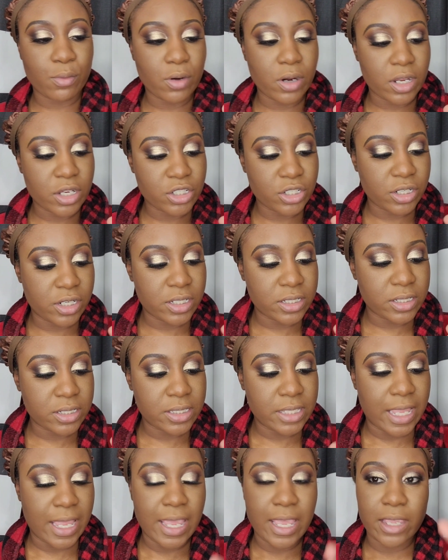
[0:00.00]
brush this
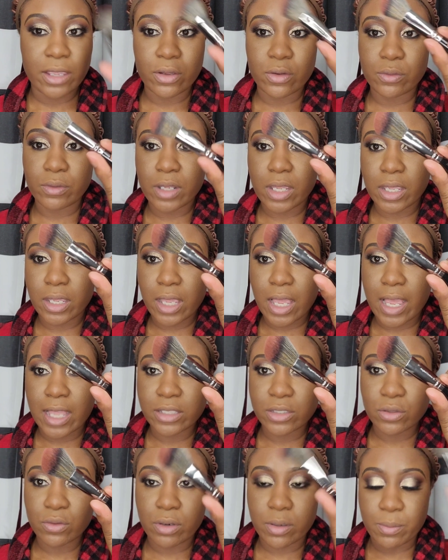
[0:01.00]
is the angled
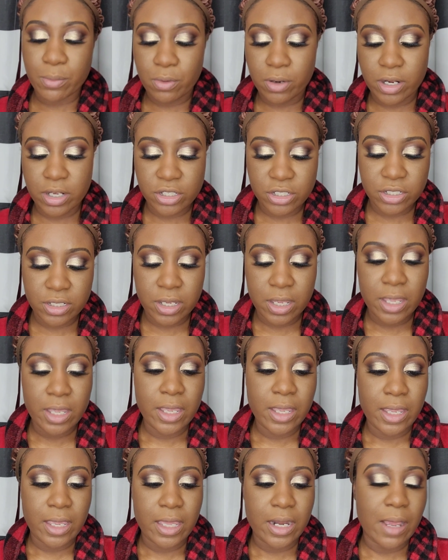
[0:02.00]
contour brush
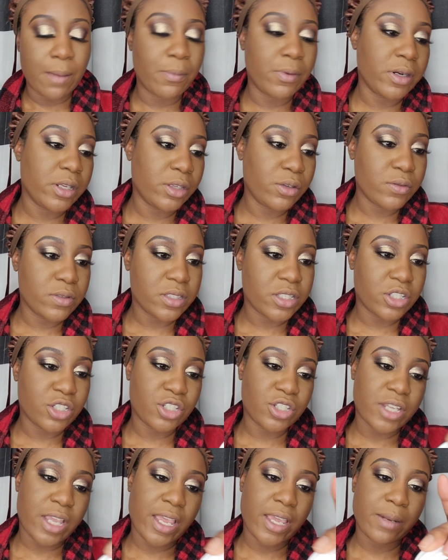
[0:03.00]
and i'm going to use
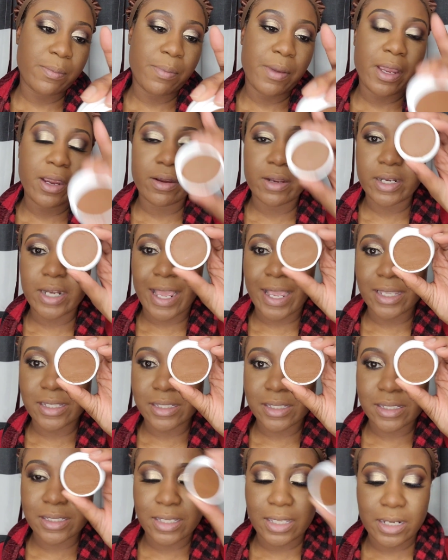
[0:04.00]
this shade
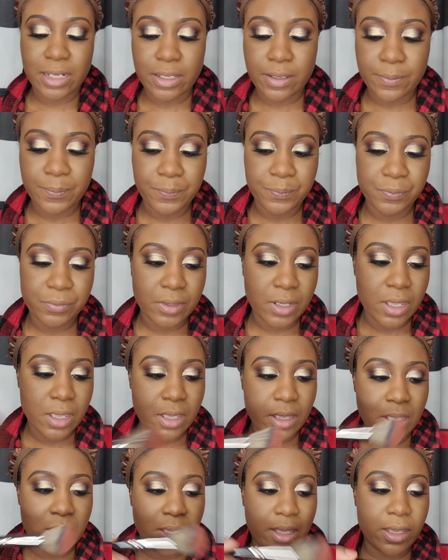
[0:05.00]
paradise city
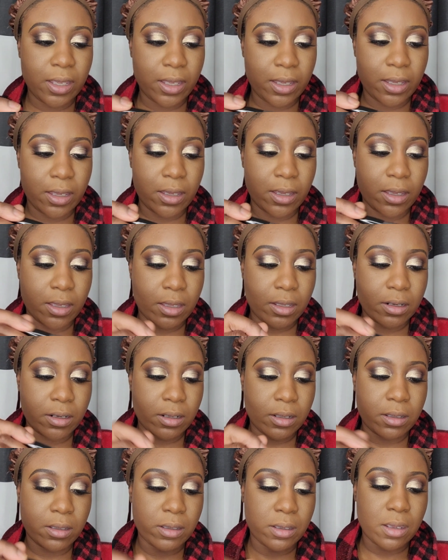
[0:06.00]

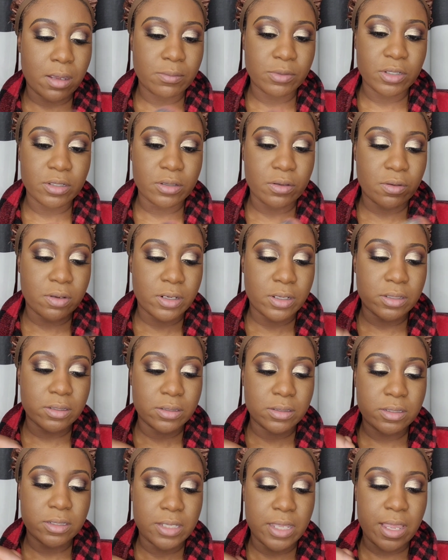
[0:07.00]
and i'm just going to
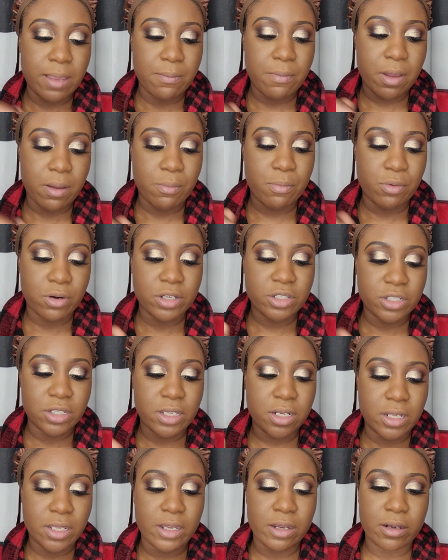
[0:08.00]
tap my brush
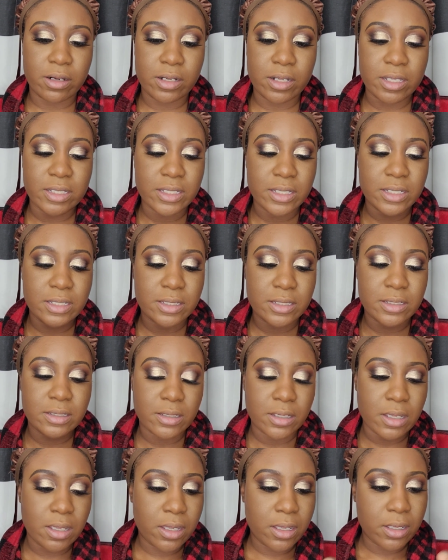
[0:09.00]
in here this
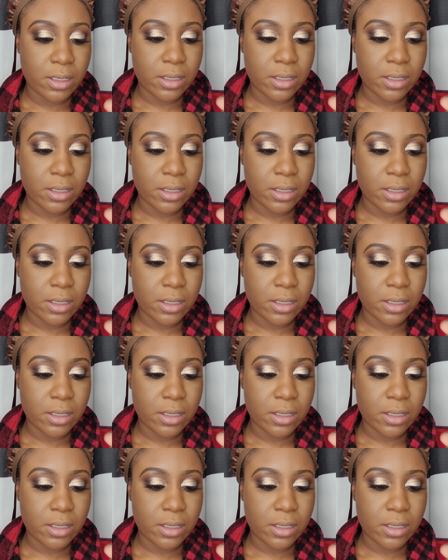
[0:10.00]
is